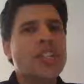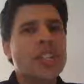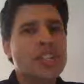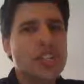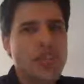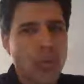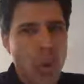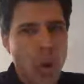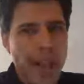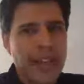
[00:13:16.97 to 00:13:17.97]

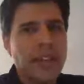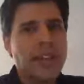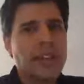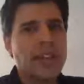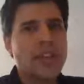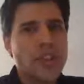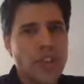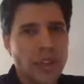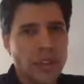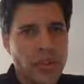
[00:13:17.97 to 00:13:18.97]
destroy
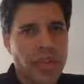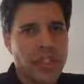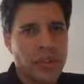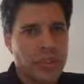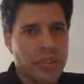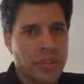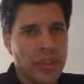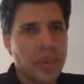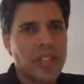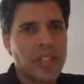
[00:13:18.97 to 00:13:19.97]
children
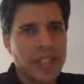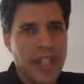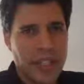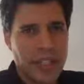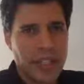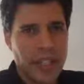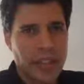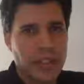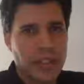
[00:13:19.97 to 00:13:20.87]
with dyslexia.